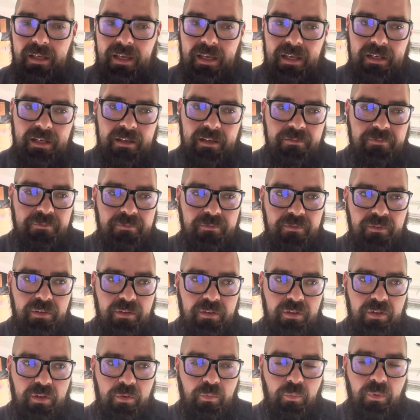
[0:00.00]
And if
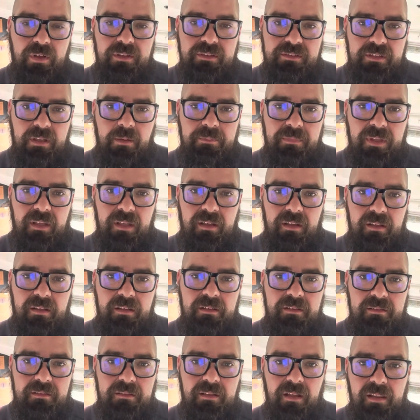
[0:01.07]
you want something
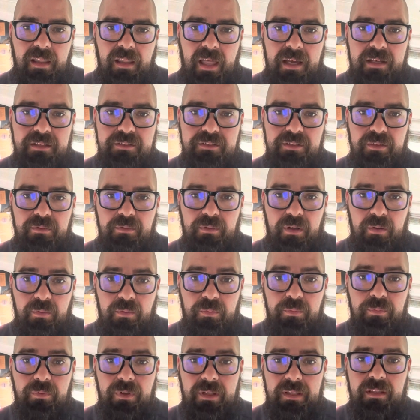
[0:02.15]
to last you a
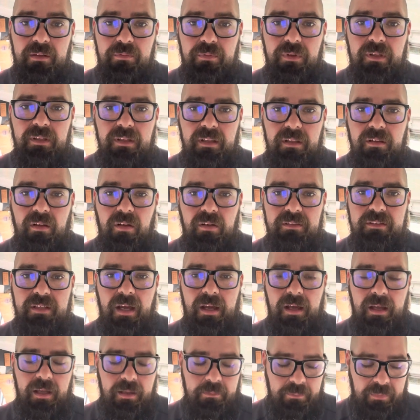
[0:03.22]
really, really long
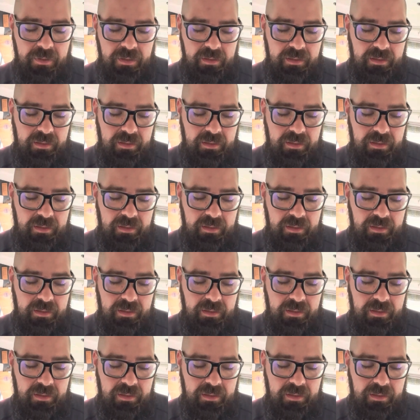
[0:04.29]
time,